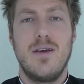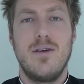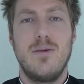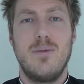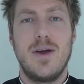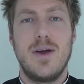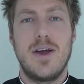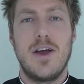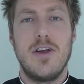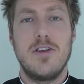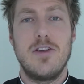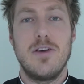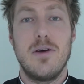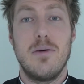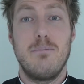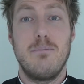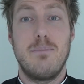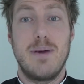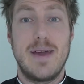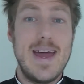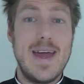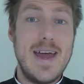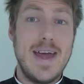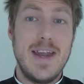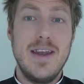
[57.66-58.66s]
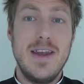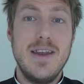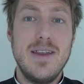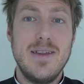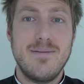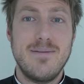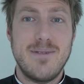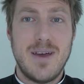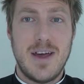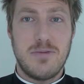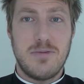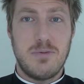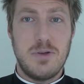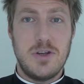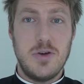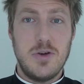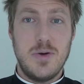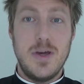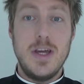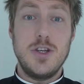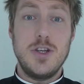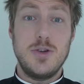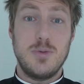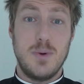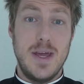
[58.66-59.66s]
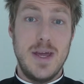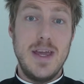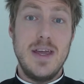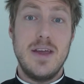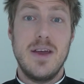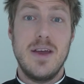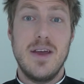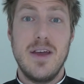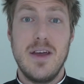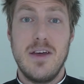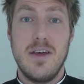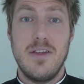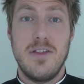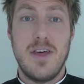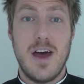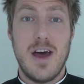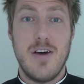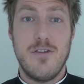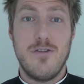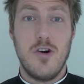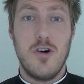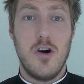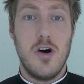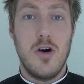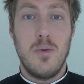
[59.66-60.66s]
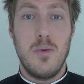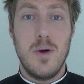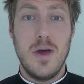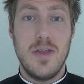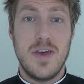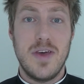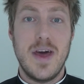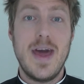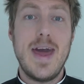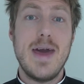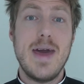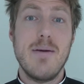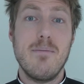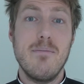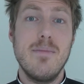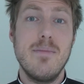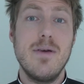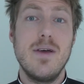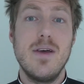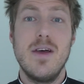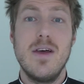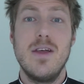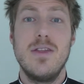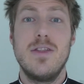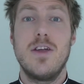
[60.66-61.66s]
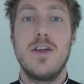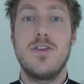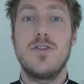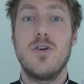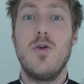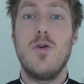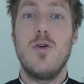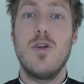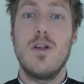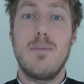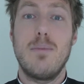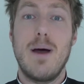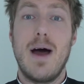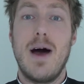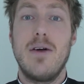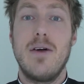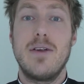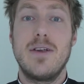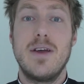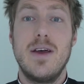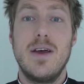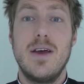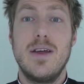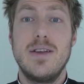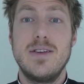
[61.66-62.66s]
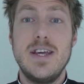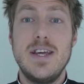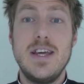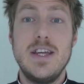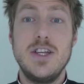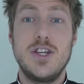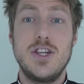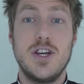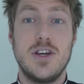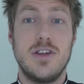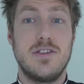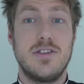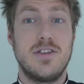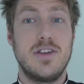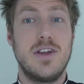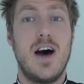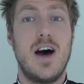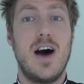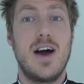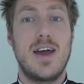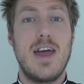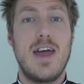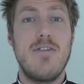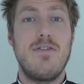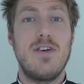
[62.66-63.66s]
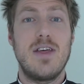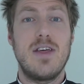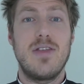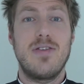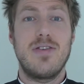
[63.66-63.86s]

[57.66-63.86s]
We're going to begin, as we do each week, therefore, with a hymn that's all about teachers and our giving